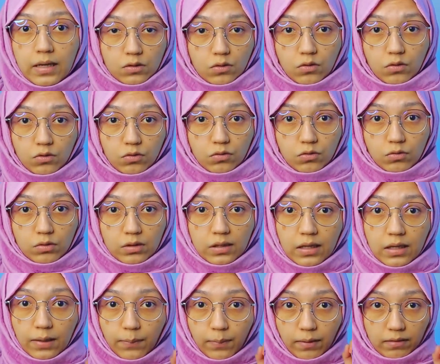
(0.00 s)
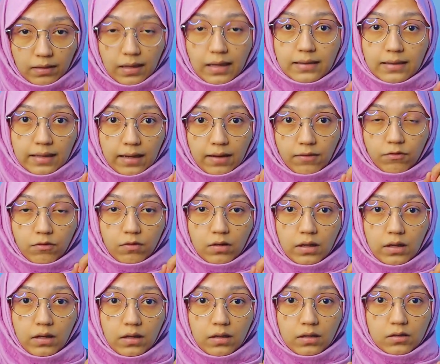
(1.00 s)
So you think about that
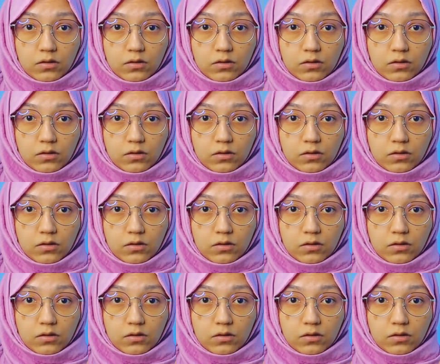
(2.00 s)
carefully.